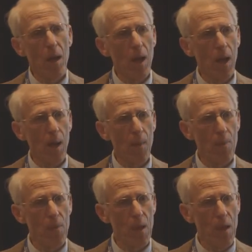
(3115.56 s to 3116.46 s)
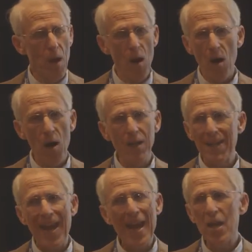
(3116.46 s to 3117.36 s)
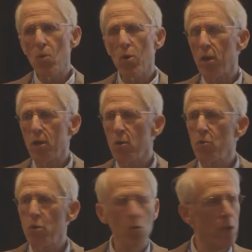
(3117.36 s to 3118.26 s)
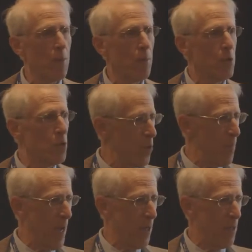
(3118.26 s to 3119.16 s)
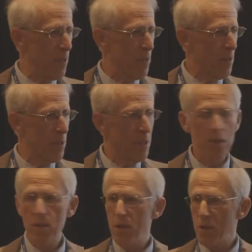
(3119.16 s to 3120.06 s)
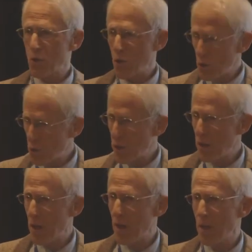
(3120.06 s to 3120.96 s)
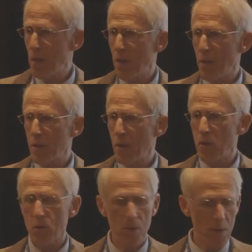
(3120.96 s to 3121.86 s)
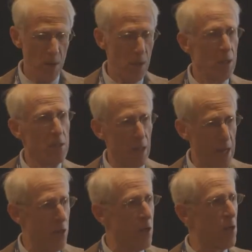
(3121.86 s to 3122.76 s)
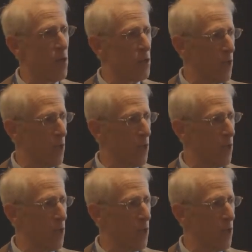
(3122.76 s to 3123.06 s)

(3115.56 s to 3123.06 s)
Hardly anyone who knew him knew about it. His children did, and in his later years